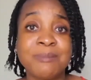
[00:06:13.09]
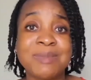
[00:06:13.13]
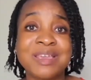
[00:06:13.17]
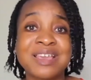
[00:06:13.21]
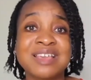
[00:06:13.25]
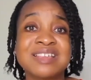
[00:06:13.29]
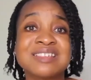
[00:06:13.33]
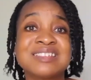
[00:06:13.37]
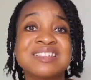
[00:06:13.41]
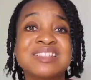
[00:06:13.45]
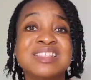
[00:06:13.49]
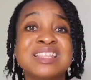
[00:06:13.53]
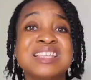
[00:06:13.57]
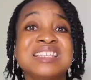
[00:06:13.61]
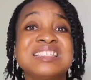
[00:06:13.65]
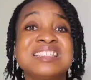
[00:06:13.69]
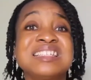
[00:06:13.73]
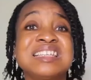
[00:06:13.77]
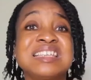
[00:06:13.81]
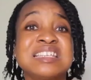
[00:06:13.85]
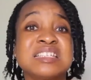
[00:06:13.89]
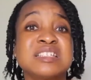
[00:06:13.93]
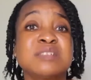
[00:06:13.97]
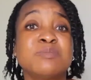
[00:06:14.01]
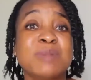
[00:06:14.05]
because
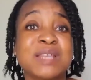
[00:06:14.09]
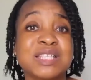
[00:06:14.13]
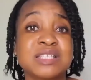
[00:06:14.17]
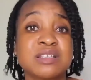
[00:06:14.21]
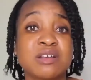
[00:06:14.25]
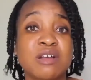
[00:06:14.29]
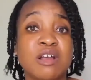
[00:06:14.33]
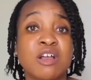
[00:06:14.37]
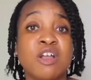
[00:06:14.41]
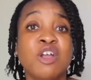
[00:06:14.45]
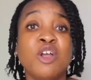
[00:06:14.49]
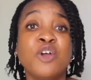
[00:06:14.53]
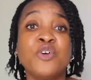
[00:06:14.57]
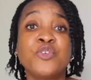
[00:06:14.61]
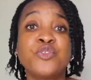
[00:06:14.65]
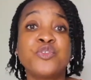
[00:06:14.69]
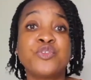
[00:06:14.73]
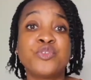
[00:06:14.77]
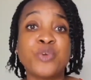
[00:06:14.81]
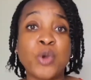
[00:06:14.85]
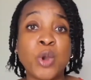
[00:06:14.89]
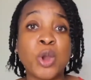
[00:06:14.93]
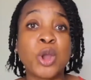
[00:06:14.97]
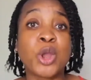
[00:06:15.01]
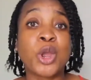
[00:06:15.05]
this is better
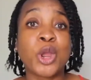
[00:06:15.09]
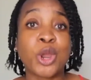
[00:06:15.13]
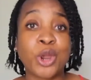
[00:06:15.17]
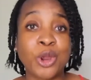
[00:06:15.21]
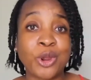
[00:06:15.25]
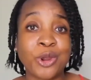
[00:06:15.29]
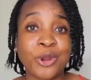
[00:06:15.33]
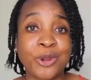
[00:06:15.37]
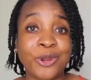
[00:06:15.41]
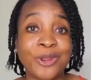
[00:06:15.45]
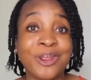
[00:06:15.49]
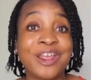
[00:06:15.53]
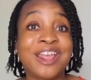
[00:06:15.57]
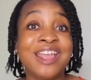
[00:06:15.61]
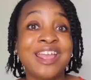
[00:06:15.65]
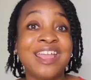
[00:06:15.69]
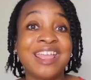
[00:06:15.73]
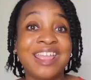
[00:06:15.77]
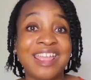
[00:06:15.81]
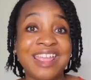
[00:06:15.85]
for her